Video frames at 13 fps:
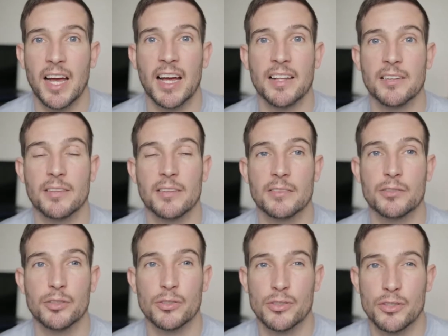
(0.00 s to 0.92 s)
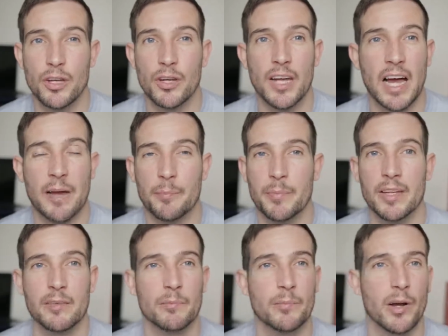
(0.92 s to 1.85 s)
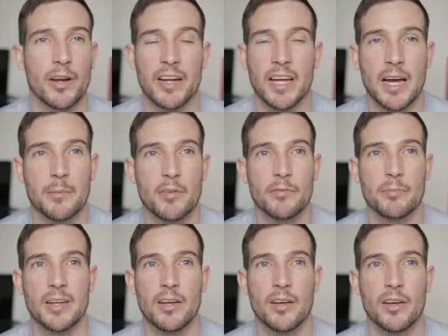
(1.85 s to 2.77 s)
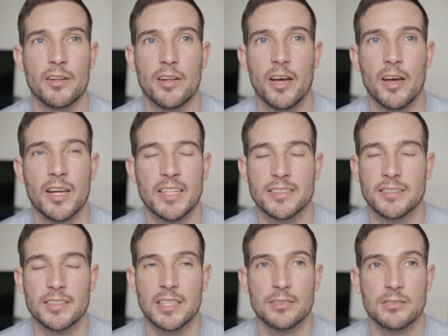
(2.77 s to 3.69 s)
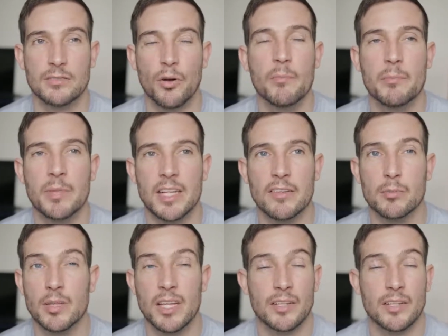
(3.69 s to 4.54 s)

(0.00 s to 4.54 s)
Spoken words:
and just how happy and proud I am of my hair now. It's unbelievable.